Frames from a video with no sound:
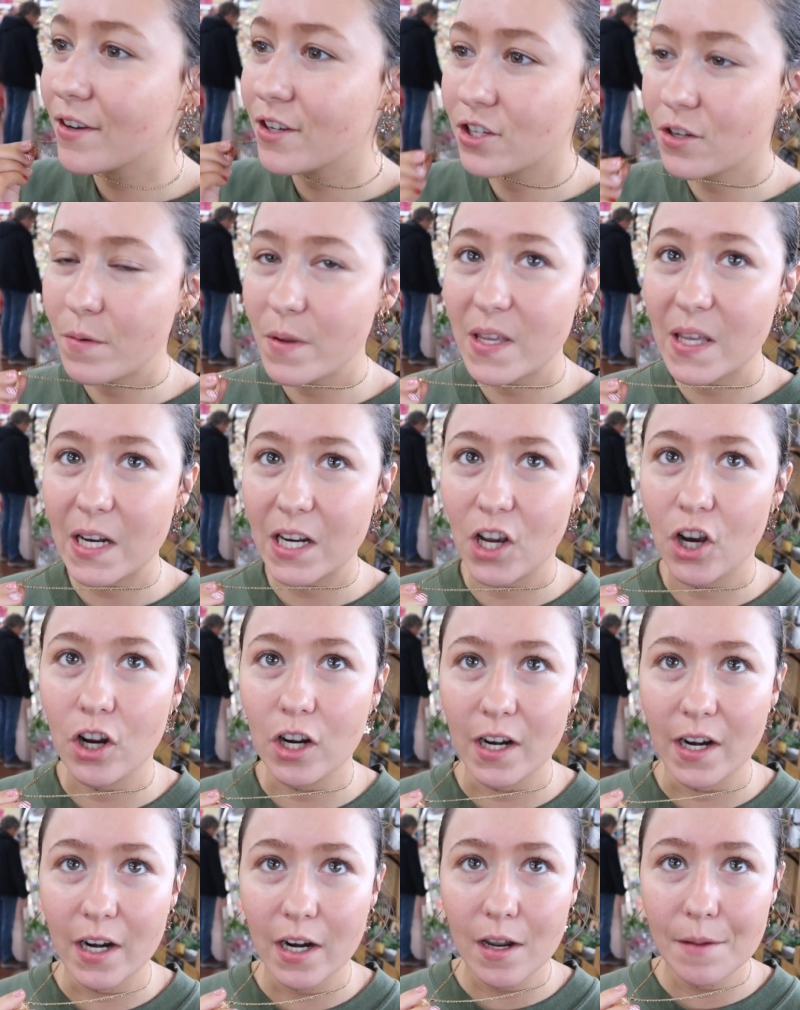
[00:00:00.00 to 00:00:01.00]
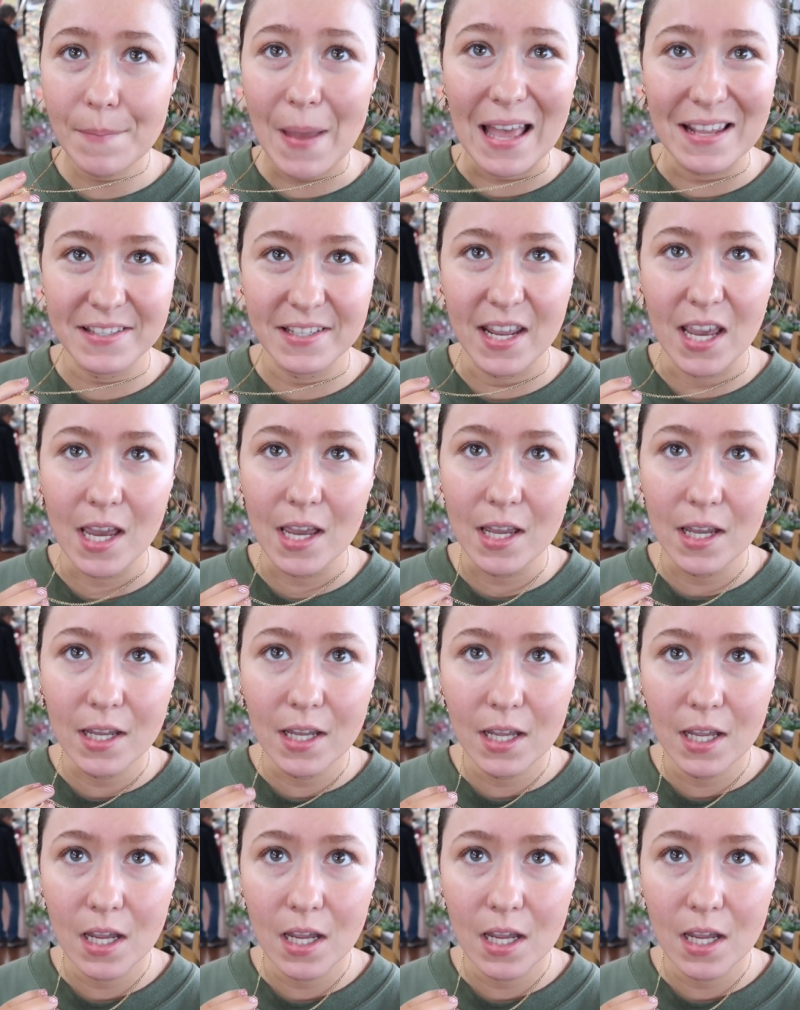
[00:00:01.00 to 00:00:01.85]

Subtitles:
or should we get a cart? Basket.